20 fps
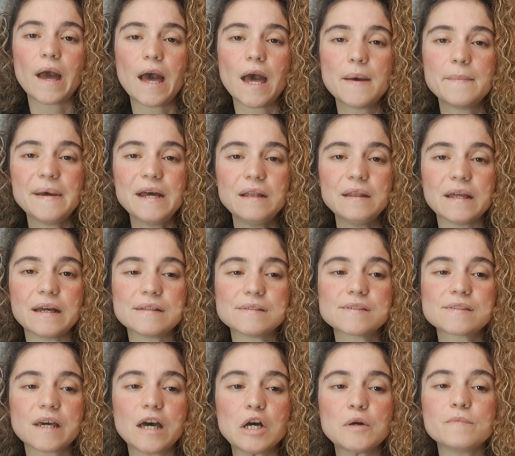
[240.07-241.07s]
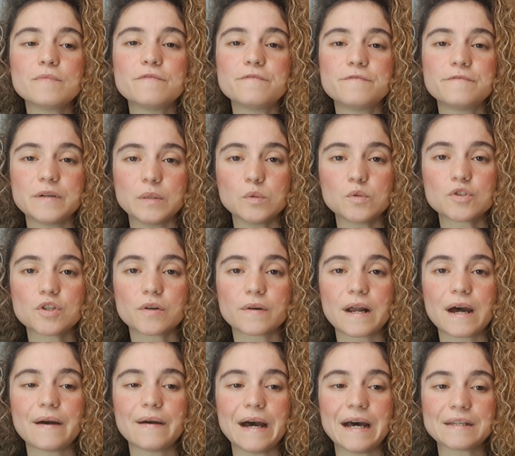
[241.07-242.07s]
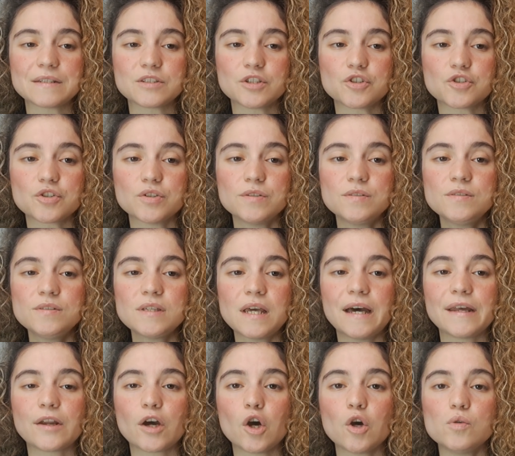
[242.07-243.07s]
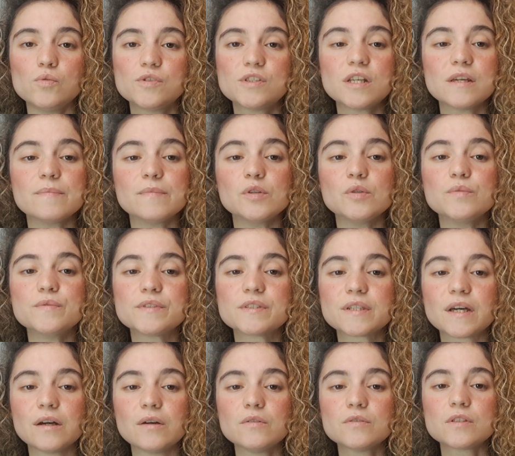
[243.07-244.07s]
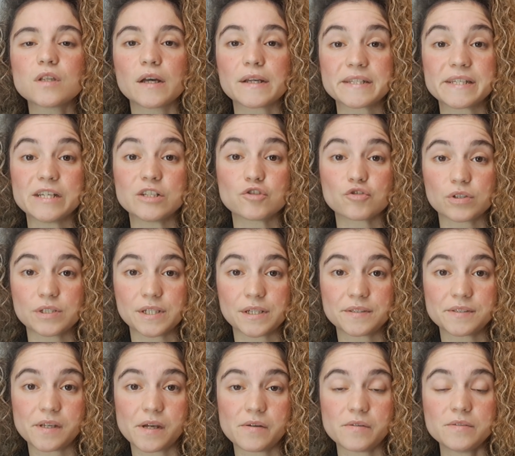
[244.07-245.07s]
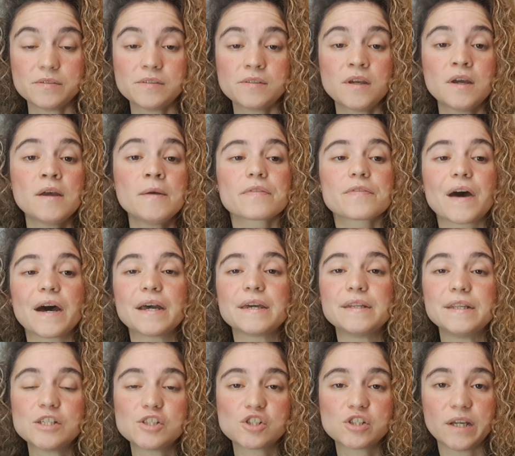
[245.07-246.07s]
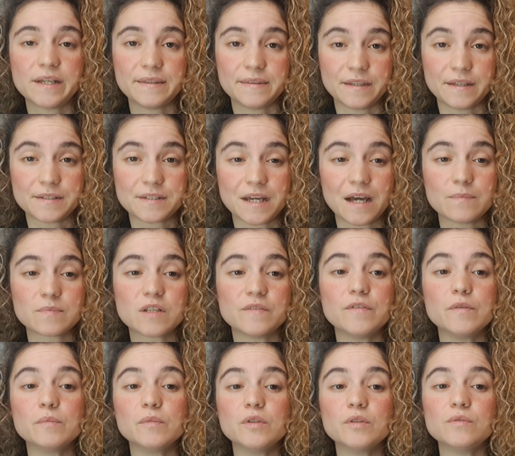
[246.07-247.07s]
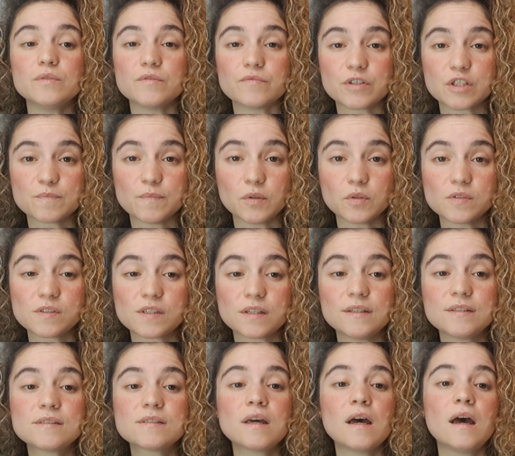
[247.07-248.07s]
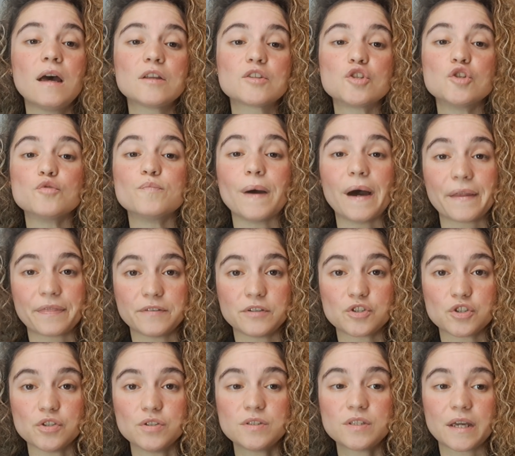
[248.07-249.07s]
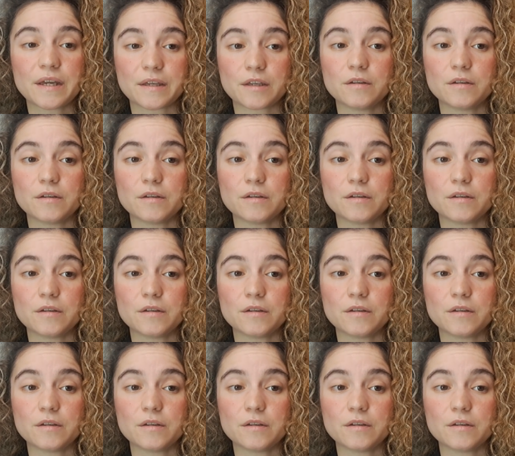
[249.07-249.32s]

MLNs help filter out antigens and host immune cells like dendritic cells that initiate the adaptive immune responses to pathogens and